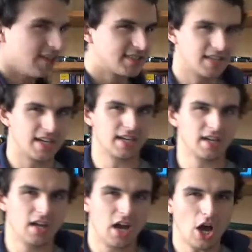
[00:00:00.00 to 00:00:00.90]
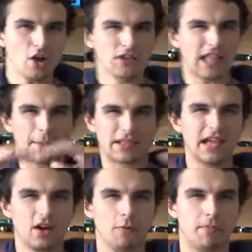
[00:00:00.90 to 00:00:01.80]
to overlap a
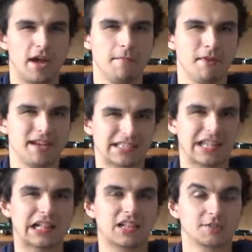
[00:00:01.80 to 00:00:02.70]
little bit, but as little as